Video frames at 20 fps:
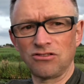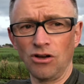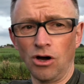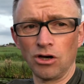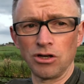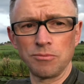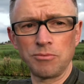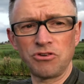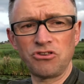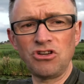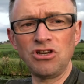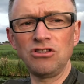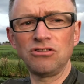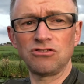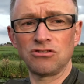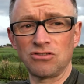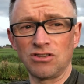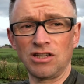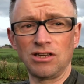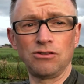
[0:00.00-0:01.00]
the other machines
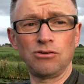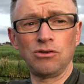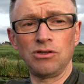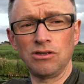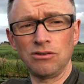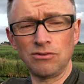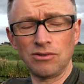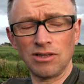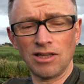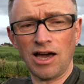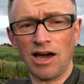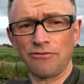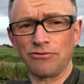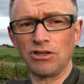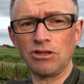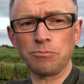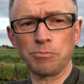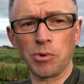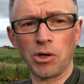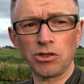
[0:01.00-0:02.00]
to say, do you have
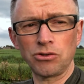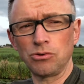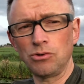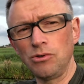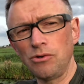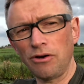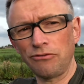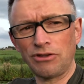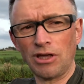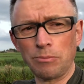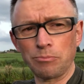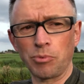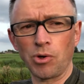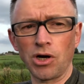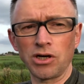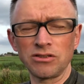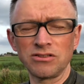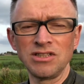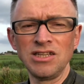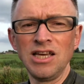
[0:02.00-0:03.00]
this part, do you have that
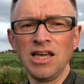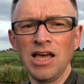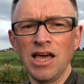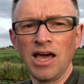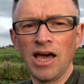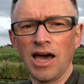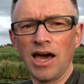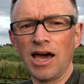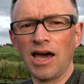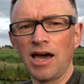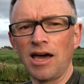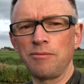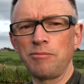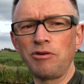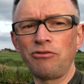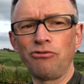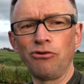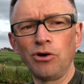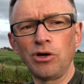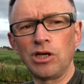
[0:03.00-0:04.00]
part? And
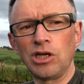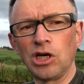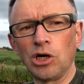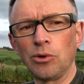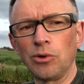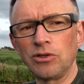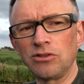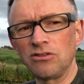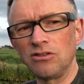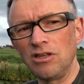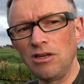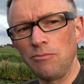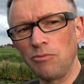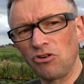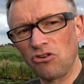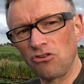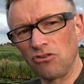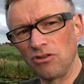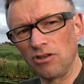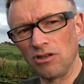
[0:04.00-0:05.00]
before you know it,
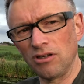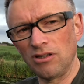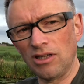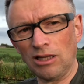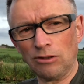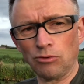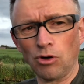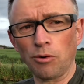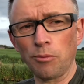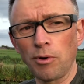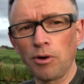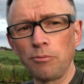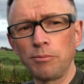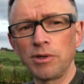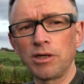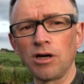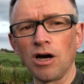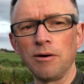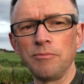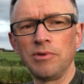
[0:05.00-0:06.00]
the network will
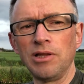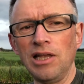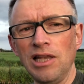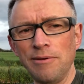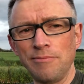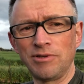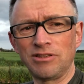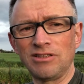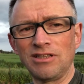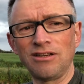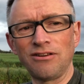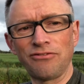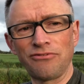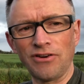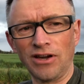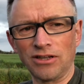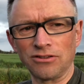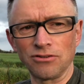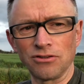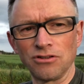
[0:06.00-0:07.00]
become the limiting
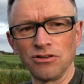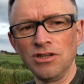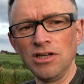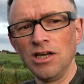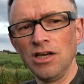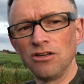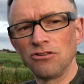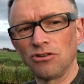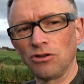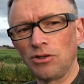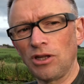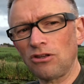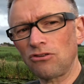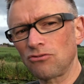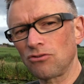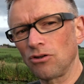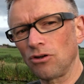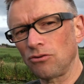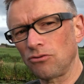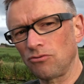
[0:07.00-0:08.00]
factor. So that's
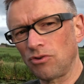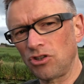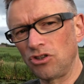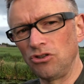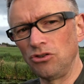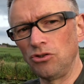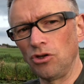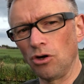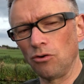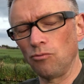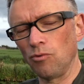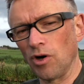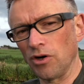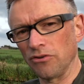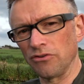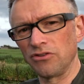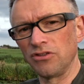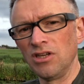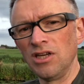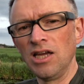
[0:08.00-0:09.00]
what you don't
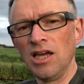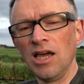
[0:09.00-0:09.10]
want.